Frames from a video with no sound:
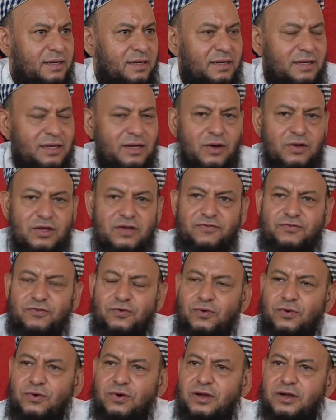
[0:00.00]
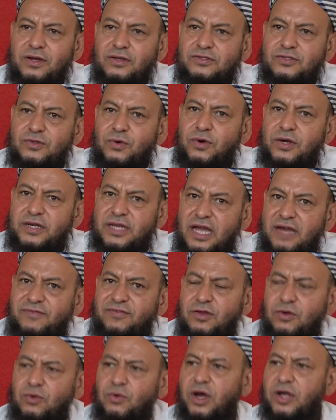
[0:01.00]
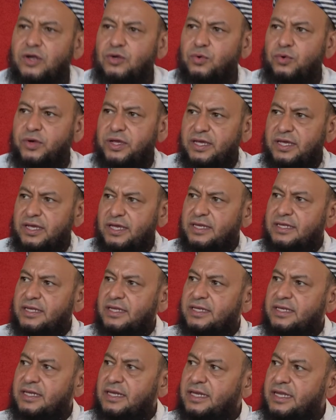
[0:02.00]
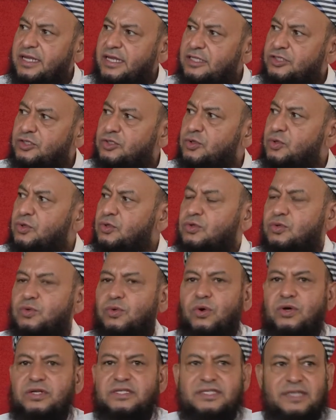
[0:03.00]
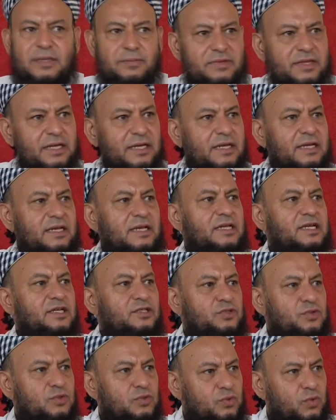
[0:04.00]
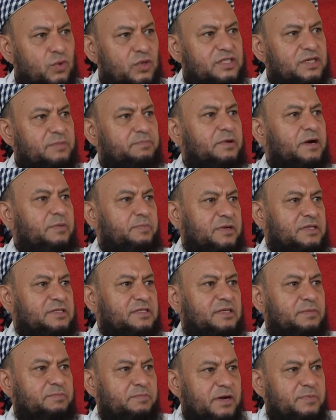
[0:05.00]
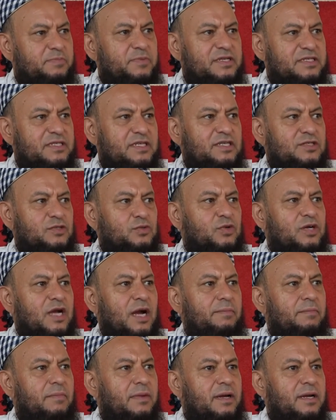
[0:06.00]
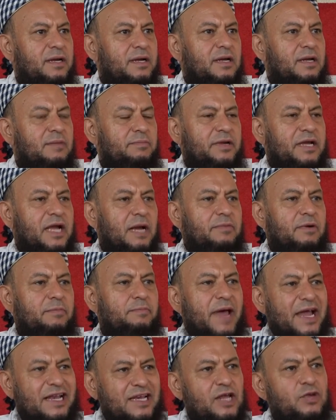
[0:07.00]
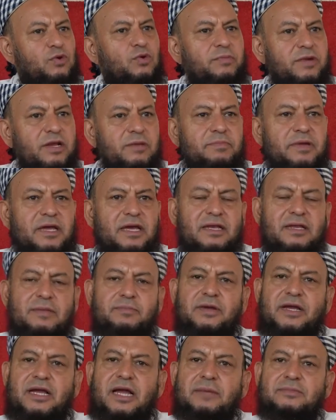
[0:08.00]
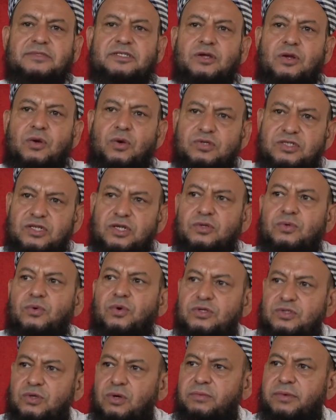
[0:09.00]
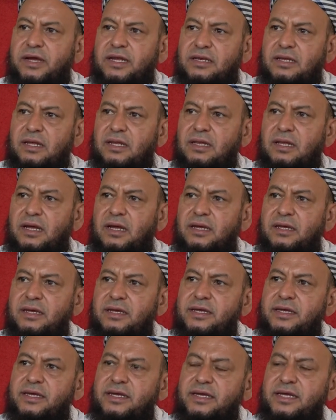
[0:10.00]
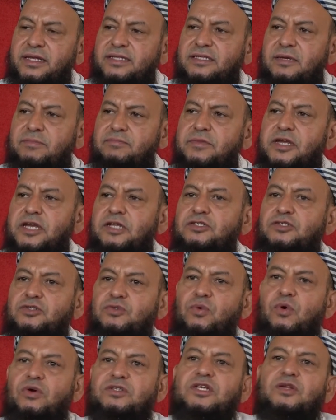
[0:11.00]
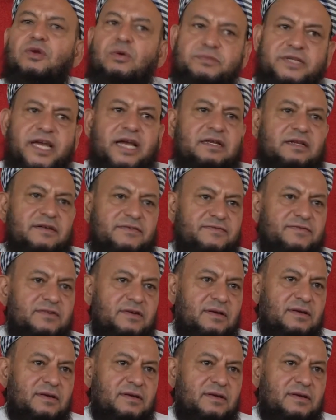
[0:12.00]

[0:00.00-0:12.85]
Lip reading: Now, so whatever you are doing, it leads you towards something. It leads you towards a purpose. The purpose is to become a better human being. It becomes closer towards Almighty Allah. It's a means towards an objective.